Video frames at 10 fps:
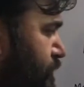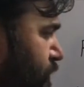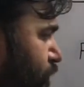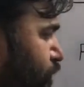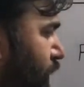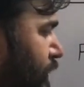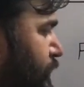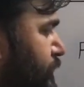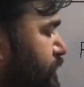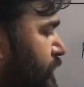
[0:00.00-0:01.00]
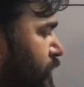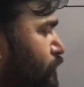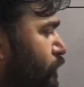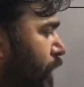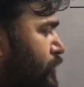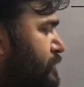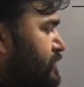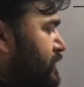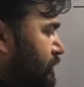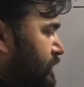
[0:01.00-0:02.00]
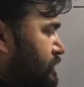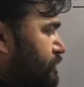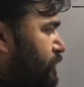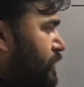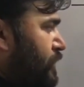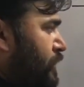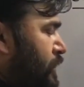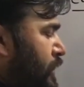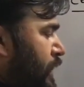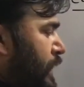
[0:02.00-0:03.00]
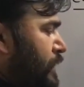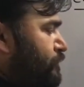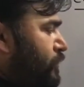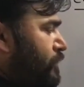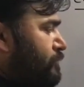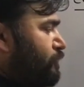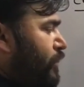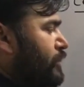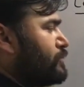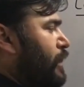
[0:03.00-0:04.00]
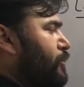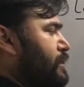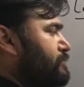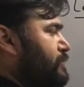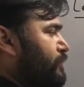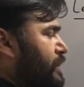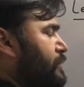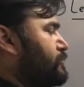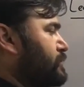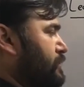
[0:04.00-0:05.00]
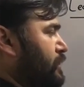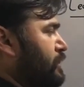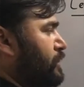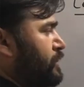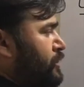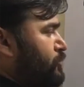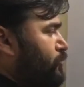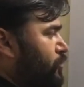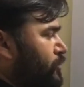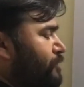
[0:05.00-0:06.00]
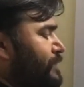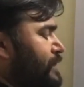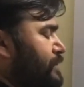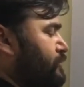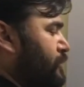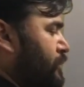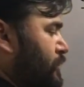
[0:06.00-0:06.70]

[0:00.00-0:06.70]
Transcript: volume. Now volume is given, and from volume how can we find out the mole of a gas?